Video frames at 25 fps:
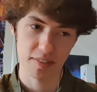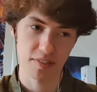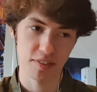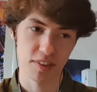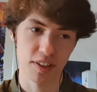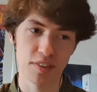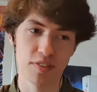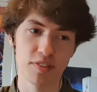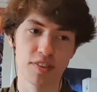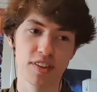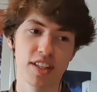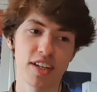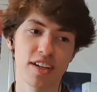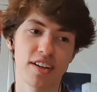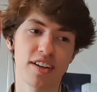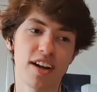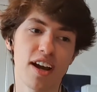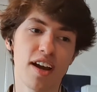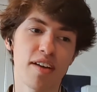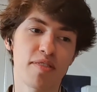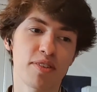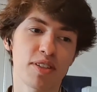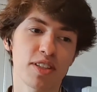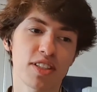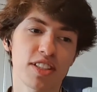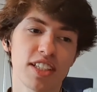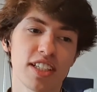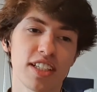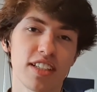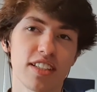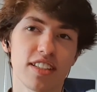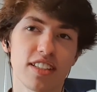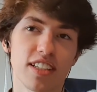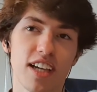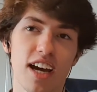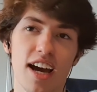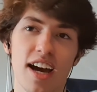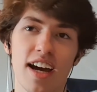lived there ever
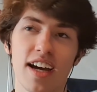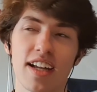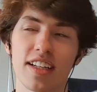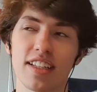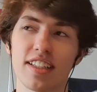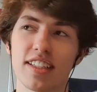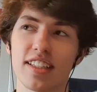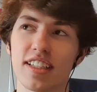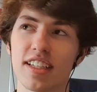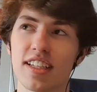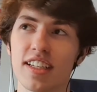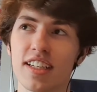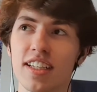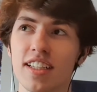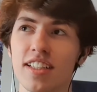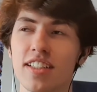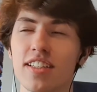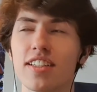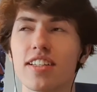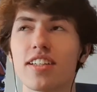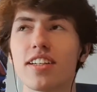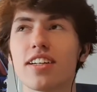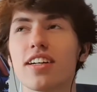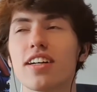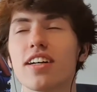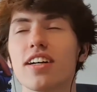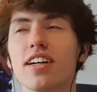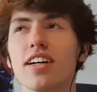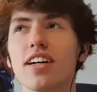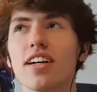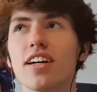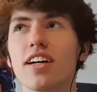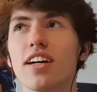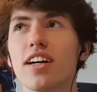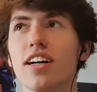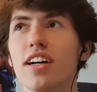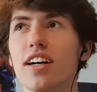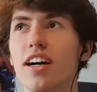since. And in
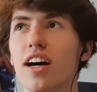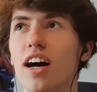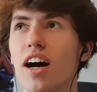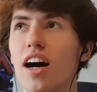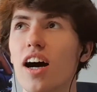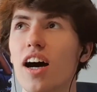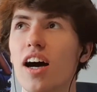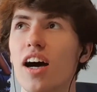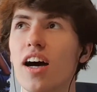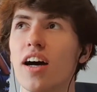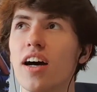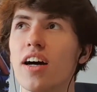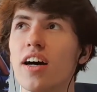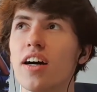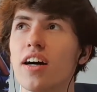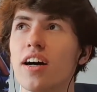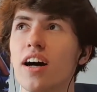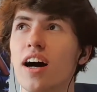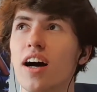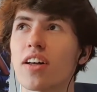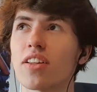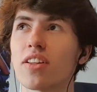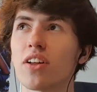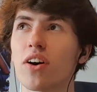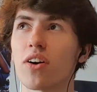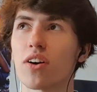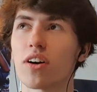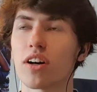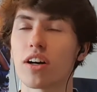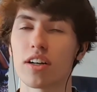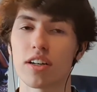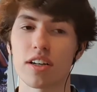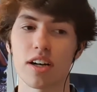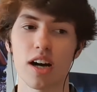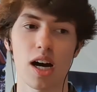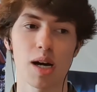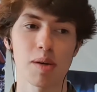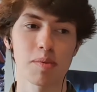how long?
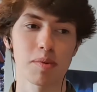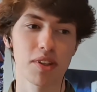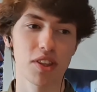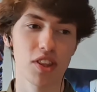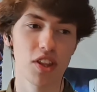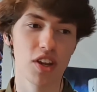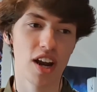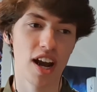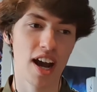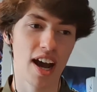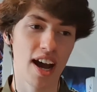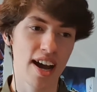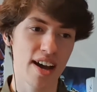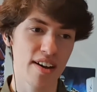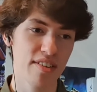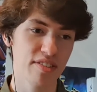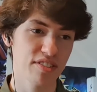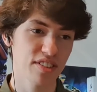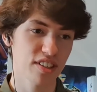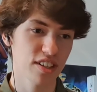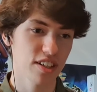A month and a half.